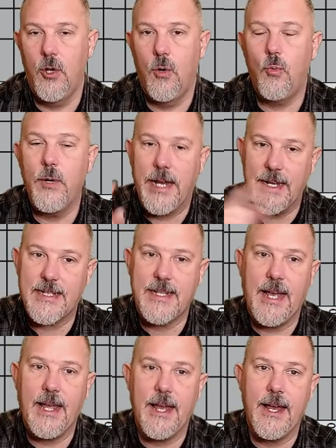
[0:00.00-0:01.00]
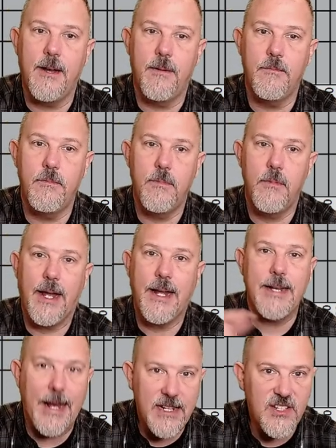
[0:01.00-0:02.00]
would S K M and
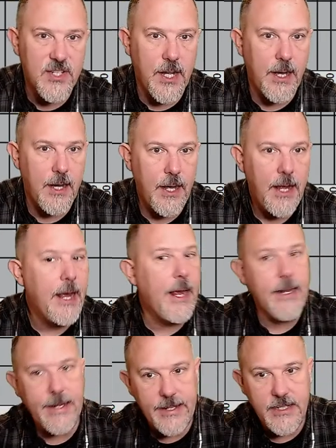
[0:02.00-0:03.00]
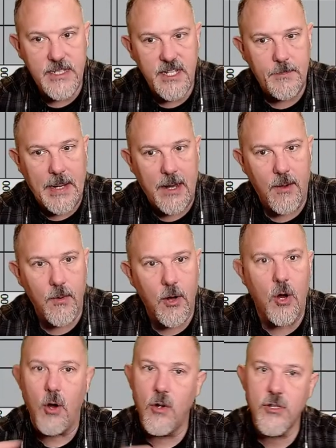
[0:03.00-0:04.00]
EDSA and Easy Power
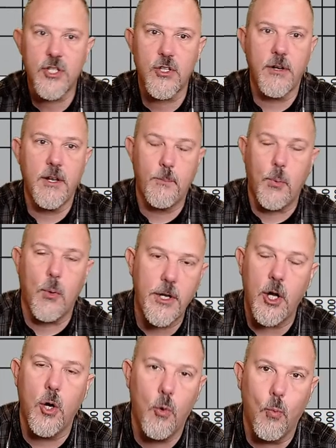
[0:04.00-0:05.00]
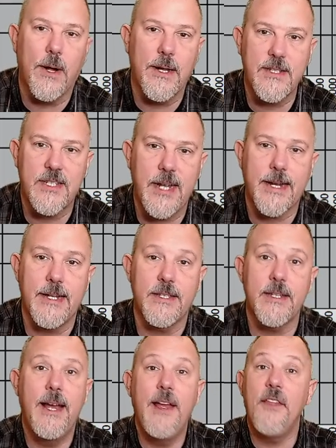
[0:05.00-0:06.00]
all start at zero point zero one seconds?
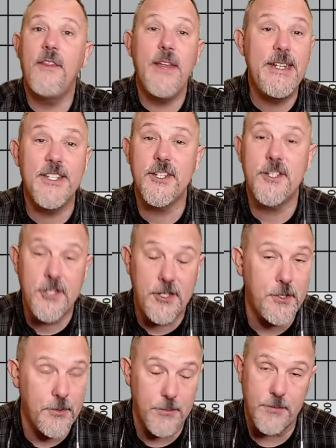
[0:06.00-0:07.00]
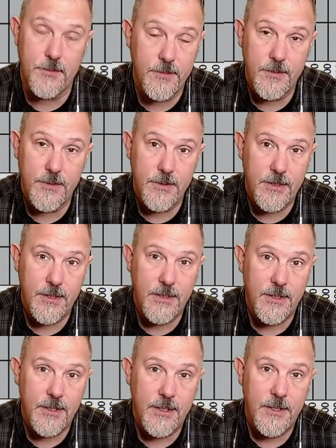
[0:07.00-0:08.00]
They just do.
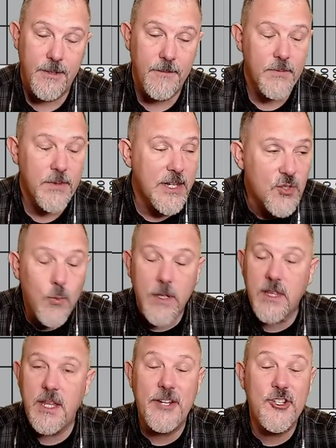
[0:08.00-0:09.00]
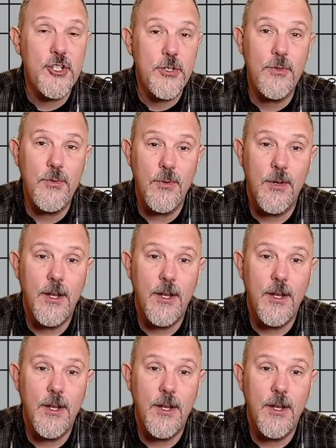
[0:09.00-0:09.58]
That's what they do.